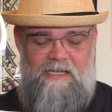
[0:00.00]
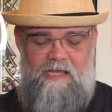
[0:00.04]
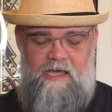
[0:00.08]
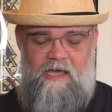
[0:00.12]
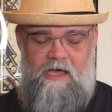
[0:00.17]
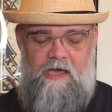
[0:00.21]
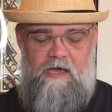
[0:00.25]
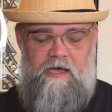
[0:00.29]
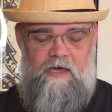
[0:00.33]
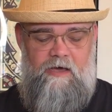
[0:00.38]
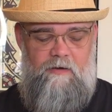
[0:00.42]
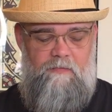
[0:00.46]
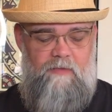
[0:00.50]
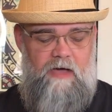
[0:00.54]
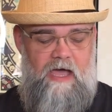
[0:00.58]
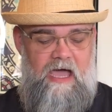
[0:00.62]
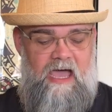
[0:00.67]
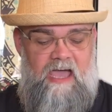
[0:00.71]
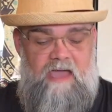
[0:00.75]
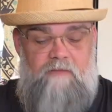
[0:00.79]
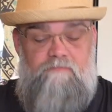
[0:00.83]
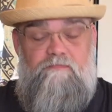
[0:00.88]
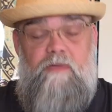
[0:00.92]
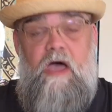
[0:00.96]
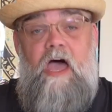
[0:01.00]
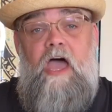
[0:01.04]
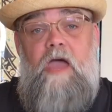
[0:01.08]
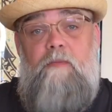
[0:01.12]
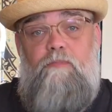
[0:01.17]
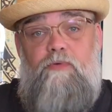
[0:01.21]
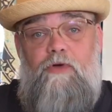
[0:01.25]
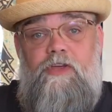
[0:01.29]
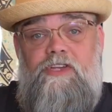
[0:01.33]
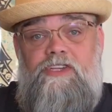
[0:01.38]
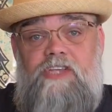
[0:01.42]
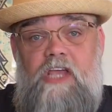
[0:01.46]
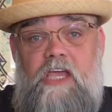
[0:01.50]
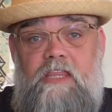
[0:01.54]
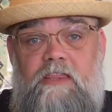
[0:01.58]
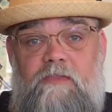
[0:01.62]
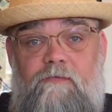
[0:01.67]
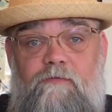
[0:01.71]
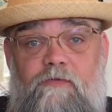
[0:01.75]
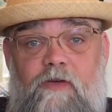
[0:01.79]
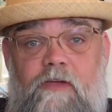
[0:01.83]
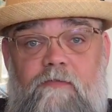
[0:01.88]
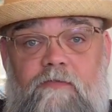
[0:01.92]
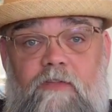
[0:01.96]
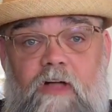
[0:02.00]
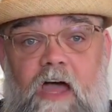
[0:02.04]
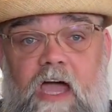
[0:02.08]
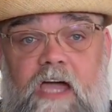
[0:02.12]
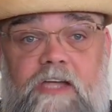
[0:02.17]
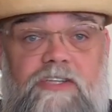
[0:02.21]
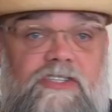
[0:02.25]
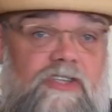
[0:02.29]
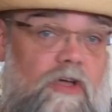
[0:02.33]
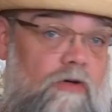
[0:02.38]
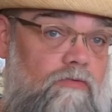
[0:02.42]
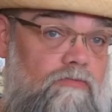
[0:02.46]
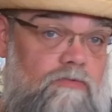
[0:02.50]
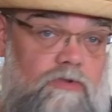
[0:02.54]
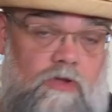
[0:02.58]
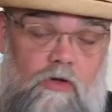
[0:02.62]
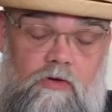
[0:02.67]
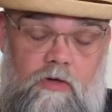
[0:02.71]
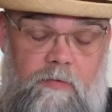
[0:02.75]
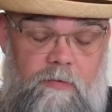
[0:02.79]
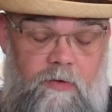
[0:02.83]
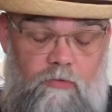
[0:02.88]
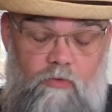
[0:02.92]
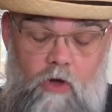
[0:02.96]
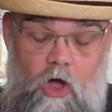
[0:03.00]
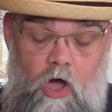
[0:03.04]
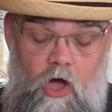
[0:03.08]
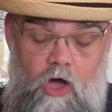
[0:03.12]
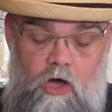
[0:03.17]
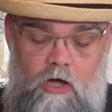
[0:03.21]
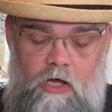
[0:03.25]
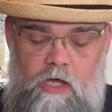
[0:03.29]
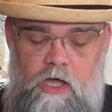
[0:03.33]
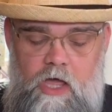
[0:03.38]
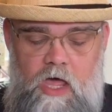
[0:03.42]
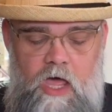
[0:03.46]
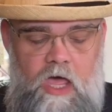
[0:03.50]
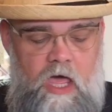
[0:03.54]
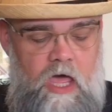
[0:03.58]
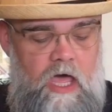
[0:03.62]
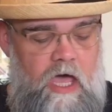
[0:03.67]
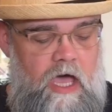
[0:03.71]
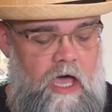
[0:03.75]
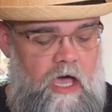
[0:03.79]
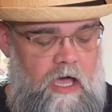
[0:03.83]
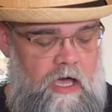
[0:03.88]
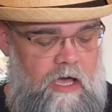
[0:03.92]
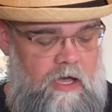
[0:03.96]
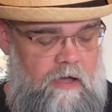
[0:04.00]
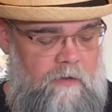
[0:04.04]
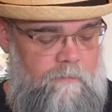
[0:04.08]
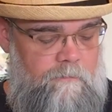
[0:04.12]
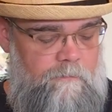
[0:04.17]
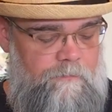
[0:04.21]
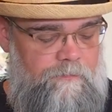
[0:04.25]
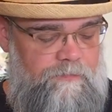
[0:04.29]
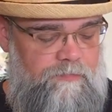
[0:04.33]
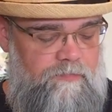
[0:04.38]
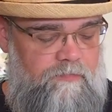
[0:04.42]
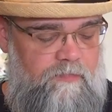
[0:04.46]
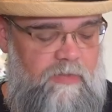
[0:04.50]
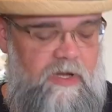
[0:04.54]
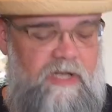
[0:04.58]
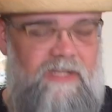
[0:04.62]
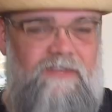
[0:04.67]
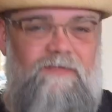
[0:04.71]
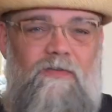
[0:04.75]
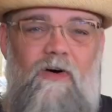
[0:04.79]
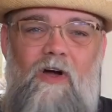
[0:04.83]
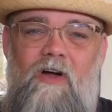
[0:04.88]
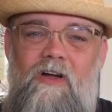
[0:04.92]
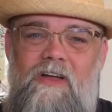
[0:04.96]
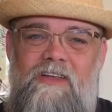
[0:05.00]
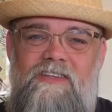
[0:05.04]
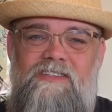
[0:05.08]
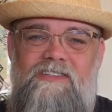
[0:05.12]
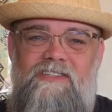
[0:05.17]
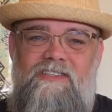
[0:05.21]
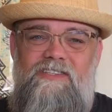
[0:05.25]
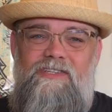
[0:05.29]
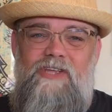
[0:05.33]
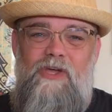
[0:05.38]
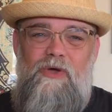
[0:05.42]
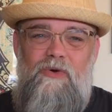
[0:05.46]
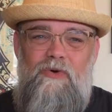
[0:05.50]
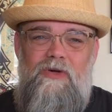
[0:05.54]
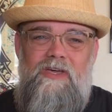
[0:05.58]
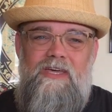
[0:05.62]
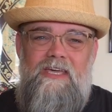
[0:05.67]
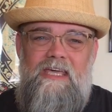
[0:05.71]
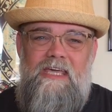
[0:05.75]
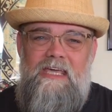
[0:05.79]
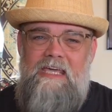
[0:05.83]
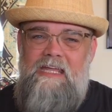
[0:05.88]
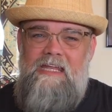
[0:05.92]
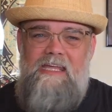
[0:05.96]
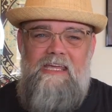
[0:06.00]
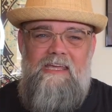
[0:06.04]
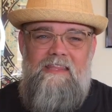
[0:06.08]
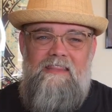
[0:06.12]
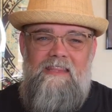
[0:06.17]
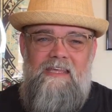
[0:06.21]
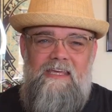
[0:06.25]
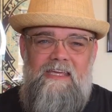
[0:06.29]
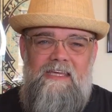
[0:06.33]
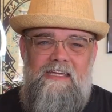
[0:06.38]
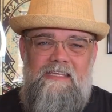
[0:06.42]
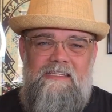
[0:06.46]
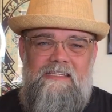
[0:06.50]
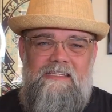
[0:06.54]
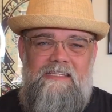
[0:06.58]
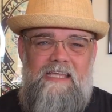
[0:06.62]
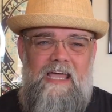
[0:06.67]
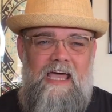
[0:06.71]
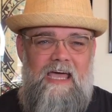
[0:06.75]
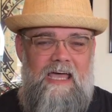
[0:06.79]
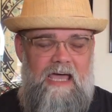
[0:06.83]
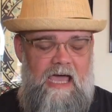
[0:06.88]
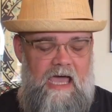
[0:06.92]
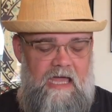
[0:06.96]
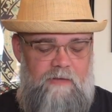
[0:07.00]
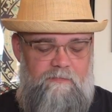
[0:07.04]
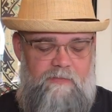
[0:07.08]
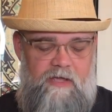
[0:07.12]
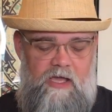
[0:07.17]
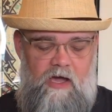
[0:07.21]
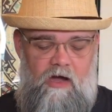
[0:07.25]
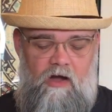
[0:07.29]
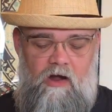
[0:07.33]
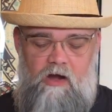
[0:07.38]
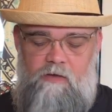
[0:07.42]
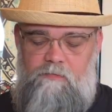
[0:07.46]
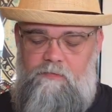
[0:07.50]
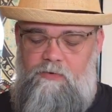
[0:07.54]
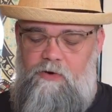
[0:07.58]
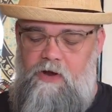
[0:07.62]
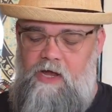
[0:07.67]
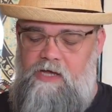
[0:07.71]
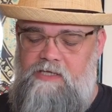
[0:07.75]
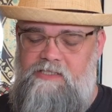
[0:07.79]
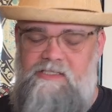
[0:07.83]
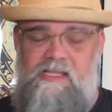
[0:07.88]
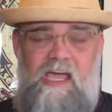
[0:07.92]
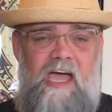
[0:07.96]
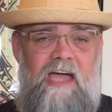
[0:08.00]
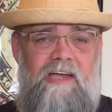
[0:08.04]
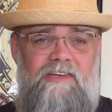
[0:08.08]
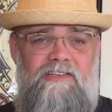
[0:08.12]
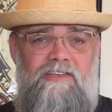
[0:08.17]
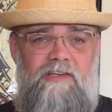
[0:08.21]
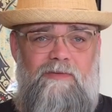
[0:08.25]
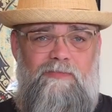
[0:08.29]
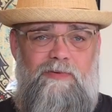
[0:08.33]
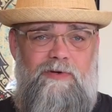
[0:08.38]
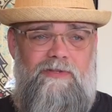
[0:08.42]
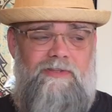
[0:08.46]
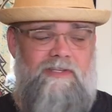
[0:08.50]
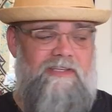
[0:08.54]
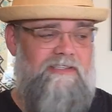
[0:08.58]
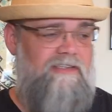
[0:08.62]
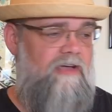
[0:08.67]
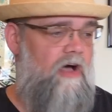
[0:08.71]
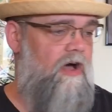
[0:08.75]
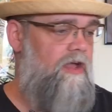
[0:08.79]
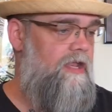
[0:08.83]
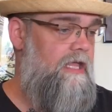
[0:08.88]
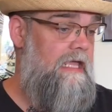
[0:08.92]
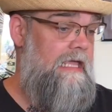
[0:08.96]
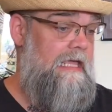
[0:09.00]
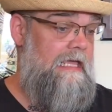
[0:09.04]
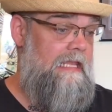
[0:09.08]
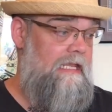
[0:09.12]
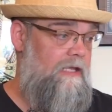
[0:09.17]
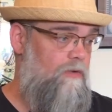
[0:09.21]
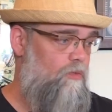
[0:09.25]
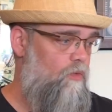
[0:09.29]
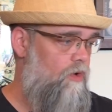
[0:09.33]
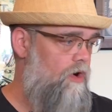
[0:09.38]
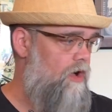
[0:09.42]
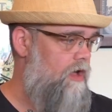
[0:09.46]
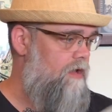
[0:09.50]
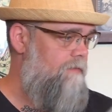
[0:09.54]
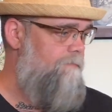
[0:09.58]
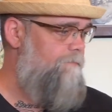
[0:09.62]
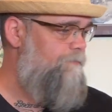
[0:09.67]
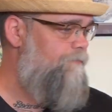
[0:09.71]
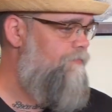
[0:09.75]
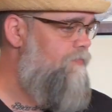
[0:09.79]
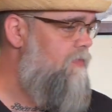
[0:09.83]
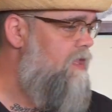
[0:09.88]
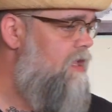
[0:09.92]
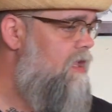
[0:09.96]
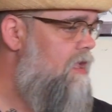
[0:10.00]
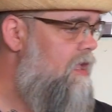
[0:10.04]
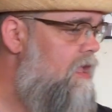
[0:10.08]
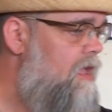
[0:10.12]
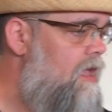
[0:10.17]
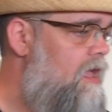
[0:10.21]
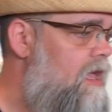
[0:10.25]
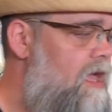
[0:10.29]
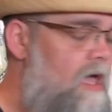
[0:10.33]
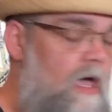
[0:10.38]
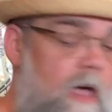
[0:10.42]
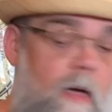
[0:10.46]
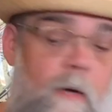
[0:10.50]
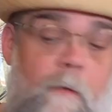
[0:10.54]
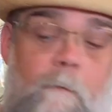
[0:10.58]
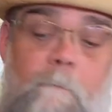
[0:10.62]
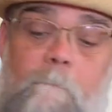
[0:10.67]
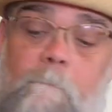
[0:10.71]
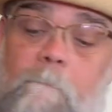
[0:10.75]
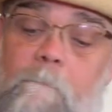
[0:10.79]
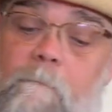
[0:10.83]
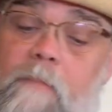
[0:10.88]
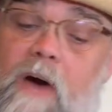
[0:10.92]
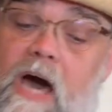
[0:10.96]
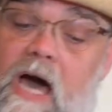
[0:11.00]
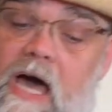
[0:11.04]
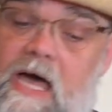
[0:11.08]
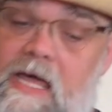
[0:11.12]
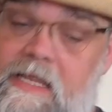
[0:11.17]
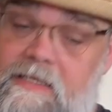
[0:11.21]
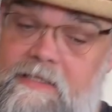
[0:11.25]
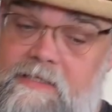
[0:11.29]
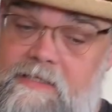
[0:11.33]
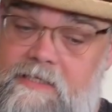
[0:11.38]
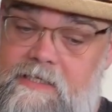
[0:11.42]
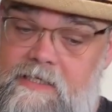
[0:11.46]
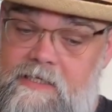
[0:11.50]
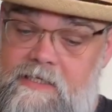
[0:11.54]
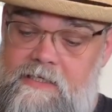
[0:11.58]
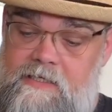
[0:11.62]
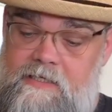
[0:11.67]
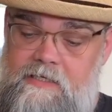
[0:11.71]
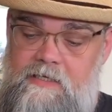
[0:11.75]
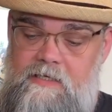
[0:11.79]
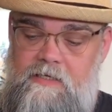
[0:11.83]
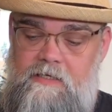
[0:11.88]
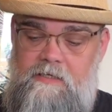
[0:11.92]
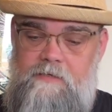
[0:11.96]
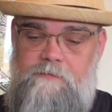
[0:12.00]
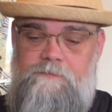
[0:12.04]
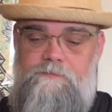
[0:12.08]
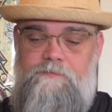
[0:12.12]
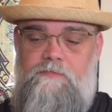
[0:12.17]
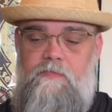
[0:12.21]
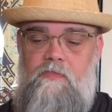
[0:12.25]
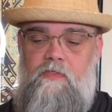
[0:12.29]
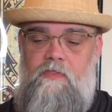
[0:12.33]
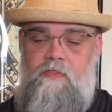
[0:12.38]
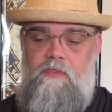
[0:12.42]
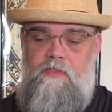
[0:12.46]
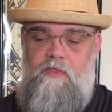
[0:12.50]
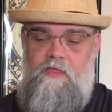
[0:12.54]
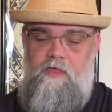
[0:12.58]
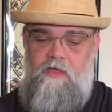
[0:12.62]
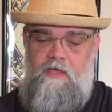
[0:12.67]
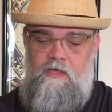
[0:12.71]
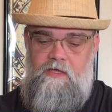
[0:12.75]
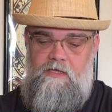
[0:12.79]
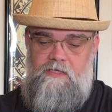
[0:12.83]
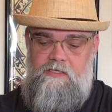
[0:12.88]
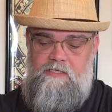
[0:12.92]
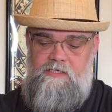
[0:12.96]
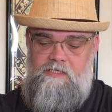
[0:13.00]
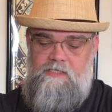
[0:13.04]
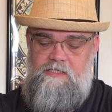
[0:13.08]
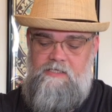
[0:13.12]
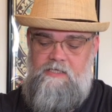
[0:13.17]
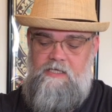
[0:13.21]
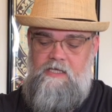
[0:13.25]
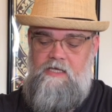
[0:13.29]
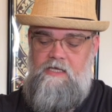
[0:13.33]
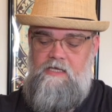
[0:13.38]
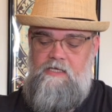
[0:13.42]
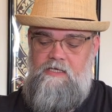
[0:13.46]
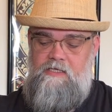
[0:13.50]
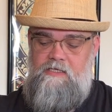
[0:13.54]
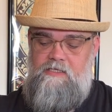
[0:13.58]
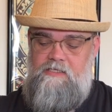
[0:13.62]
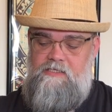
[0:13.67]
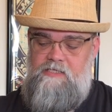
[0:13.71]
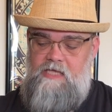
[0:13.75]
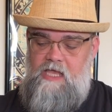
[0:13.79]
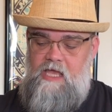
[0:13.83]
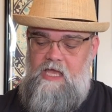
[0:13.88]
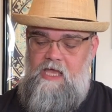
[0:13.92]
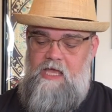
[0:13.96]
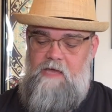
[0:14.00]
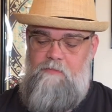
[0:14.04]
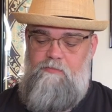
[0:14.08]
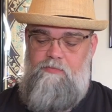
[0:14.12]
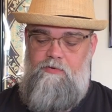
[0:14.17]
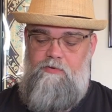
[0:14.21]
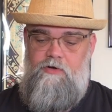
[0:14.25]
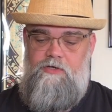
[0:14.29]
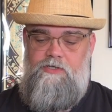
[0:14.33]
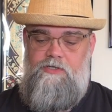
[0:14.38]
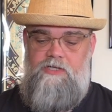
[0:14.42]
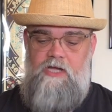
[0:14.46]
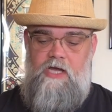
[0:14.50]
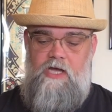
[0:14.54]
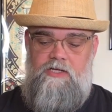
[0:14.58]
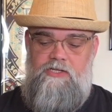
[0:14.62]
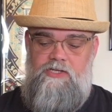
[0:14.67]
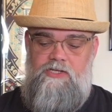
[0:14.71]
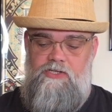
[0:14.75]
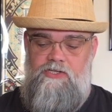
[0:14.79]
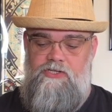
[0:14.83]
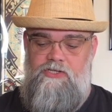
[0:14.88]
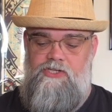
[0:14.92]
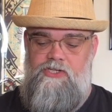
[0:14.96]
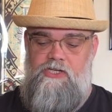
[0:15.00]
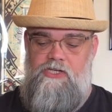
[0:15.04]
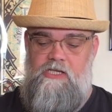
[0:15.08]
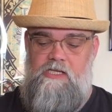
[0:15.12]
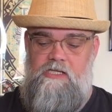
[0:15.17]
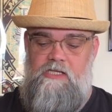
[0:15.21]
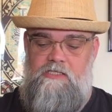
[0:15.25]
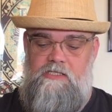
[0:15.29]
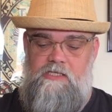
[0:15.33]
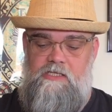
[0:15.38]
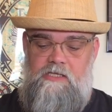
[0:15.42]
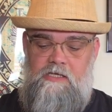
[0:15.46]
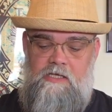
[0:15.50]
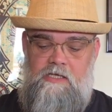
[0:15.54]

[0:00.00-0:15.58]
I appreciate the free flash, don't get me wrong. But as far as doing any of this, I'd be hard pressed to actually put this on anyone. But this is a production sheet